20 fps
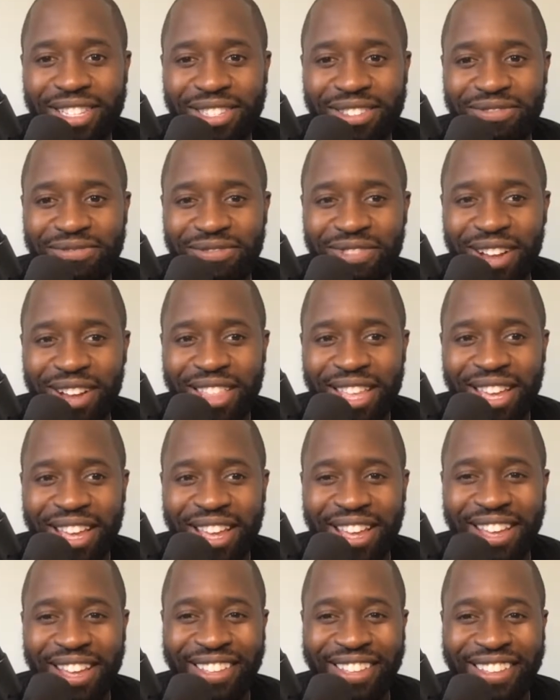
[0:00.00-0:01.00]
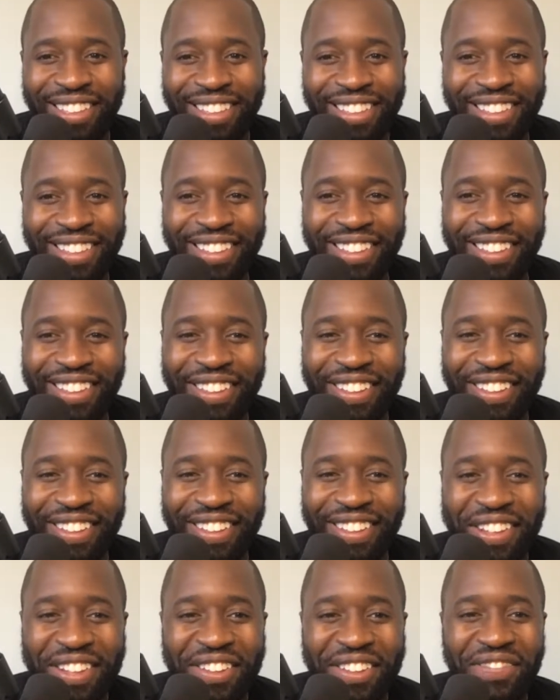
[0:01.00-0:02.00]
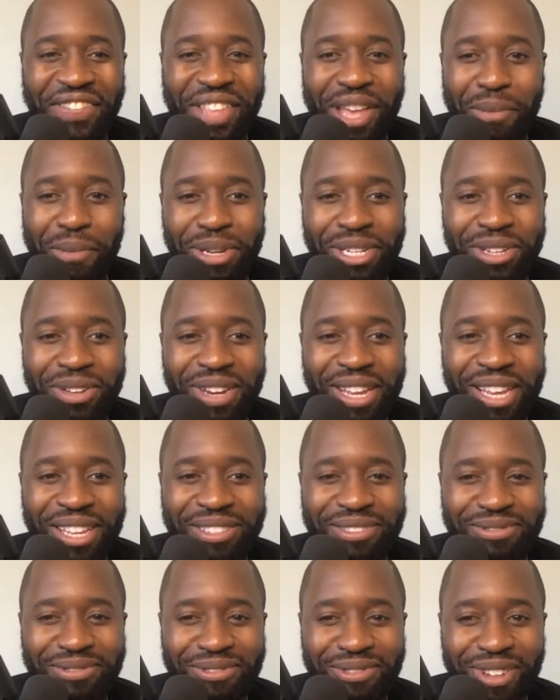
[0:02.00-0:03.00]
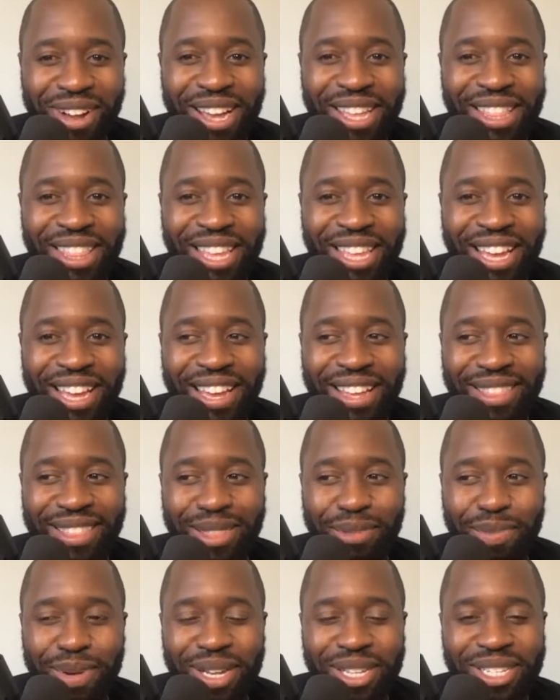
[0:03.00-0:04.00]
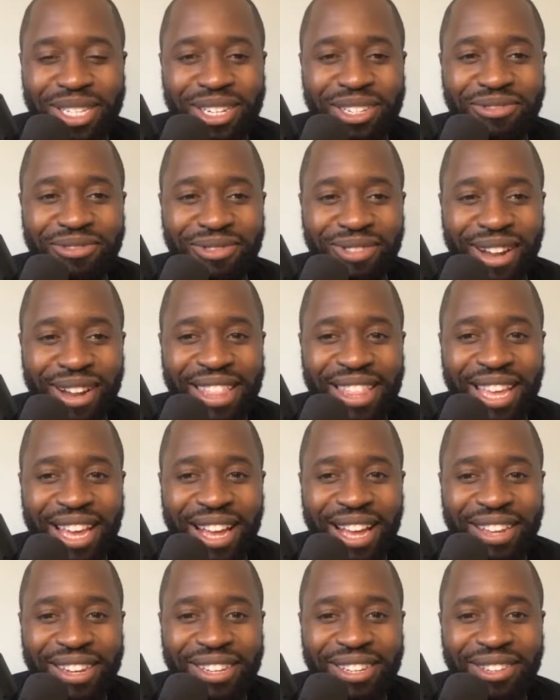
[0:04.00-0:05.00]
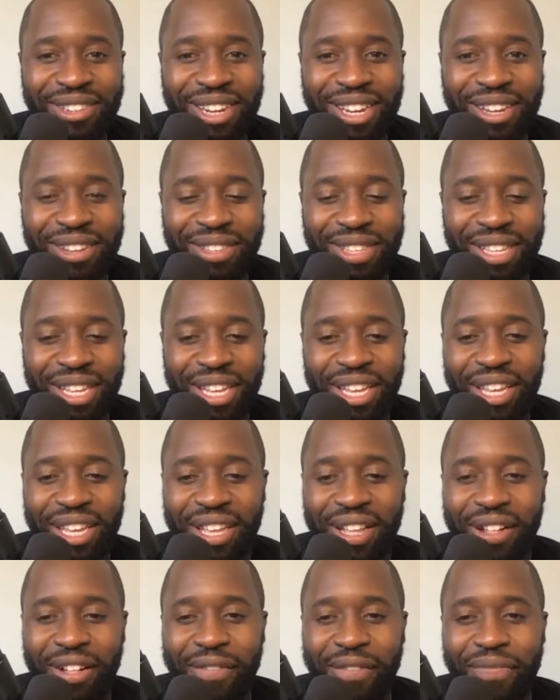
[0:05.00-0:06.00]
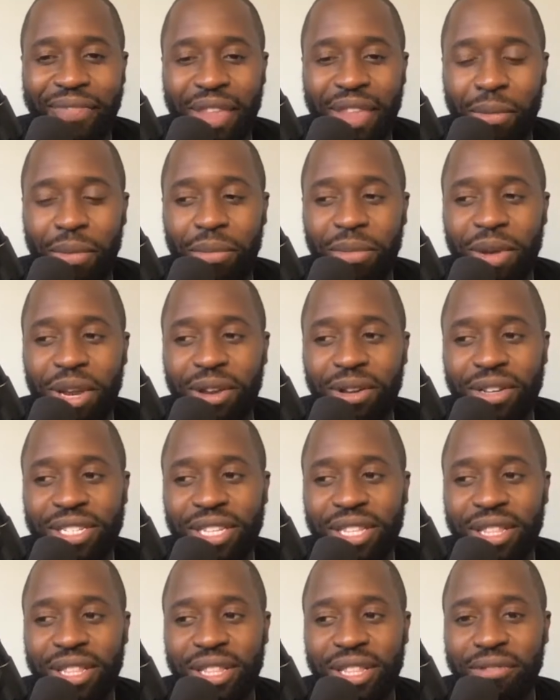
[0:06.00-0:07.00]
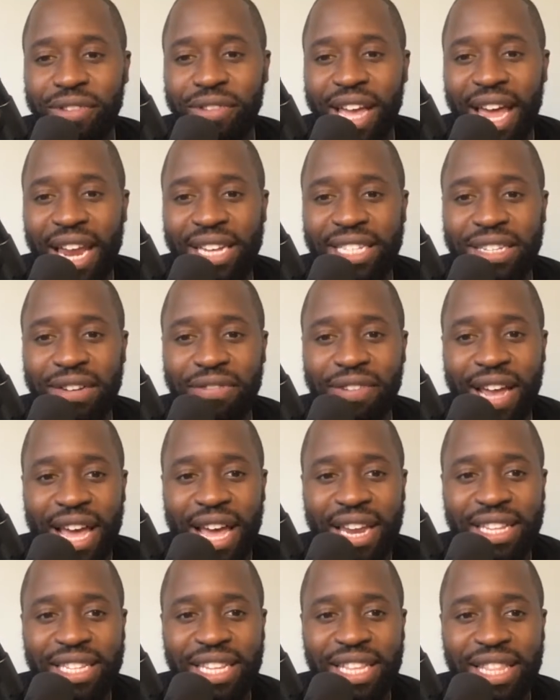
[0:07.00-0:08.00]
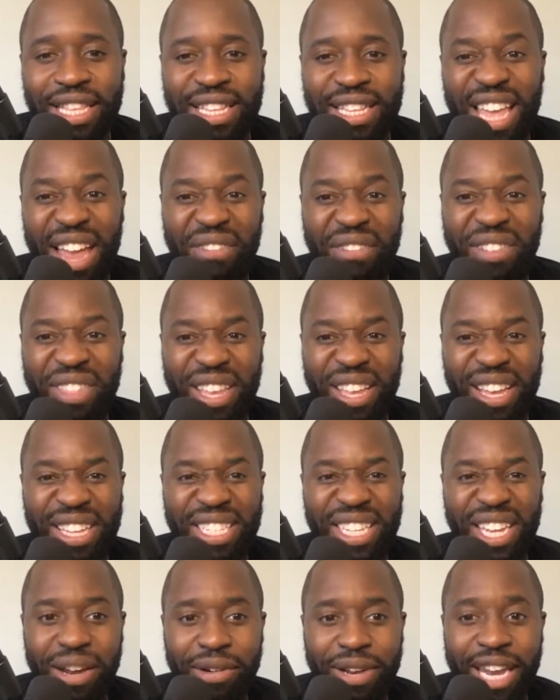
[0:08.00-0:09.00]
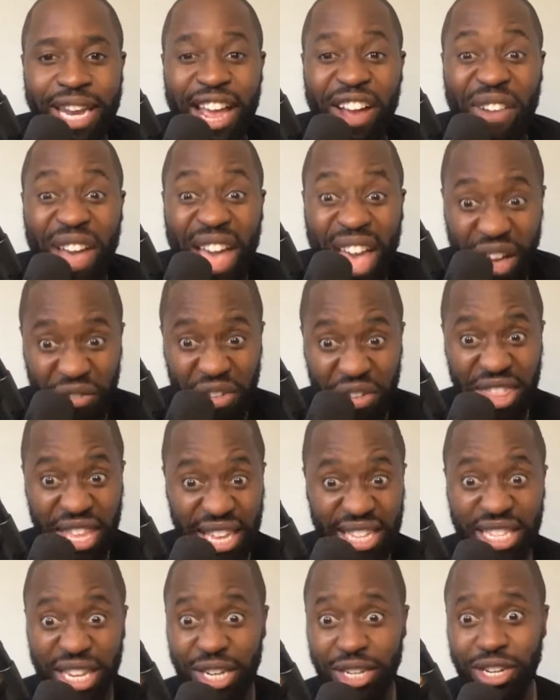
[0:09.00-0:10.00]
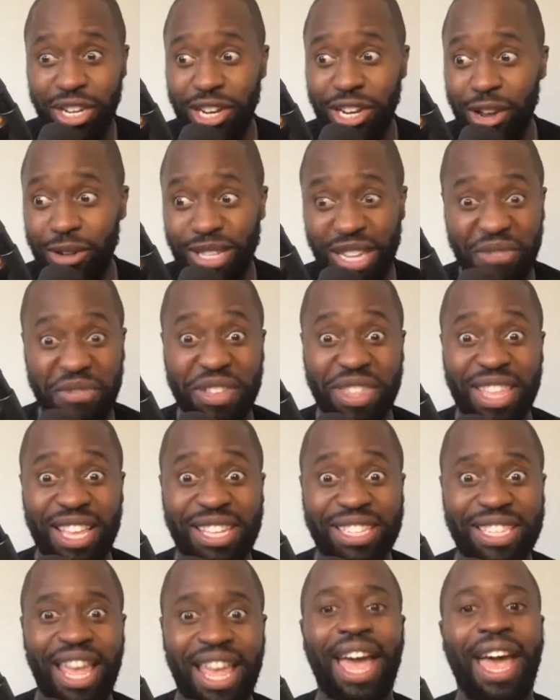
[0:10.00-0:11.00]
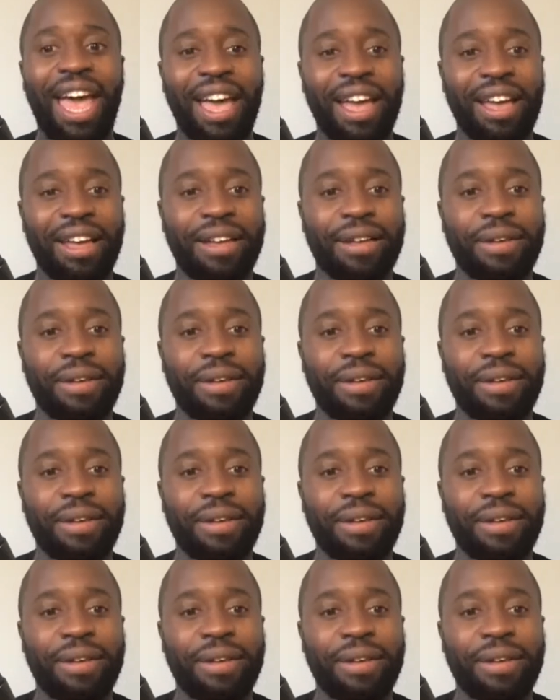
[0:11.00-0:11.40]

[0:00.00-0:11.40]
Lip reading: It's right there. The opportunity is right there. The person is right there under your nose. And when we look to the reality of reality, that everything is here and now, everything's under your nose, everything's there.